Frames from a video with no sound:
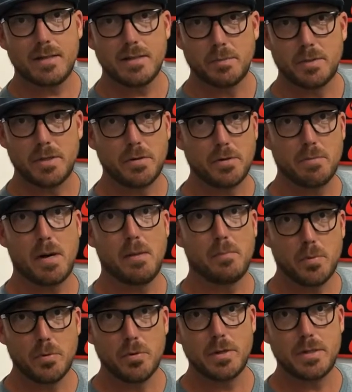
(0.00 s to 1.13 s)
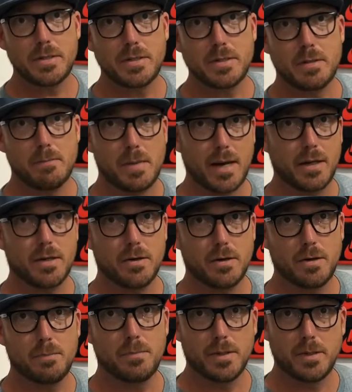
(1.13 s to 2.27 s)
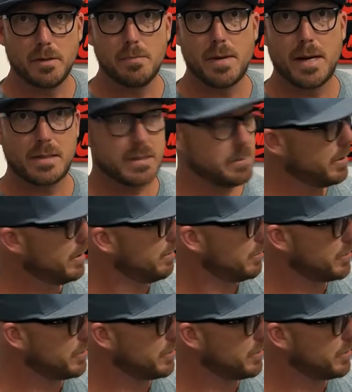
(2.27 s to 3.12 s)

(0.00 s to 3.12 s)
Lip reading: to play with my boys in the backyard, play a little basketball. They're